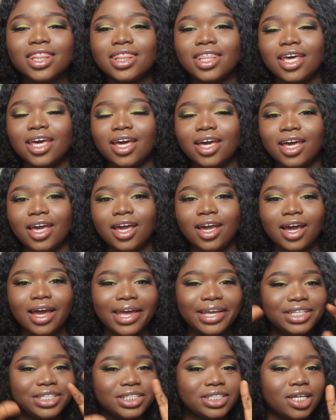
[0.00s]
the
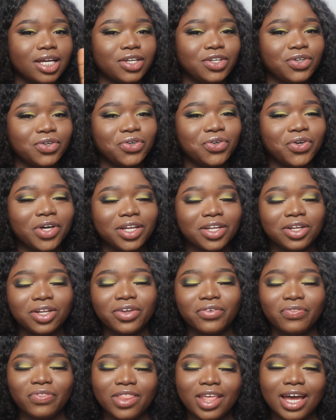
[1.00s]
eyeshadow and
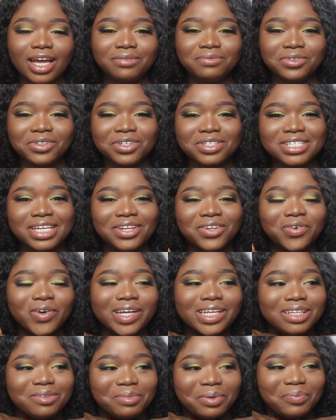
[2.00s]
all of that, because I know
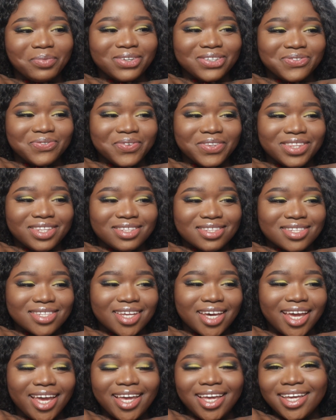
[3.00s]
I did my best with this.
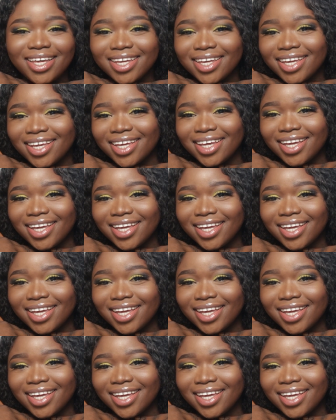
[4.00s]
Like,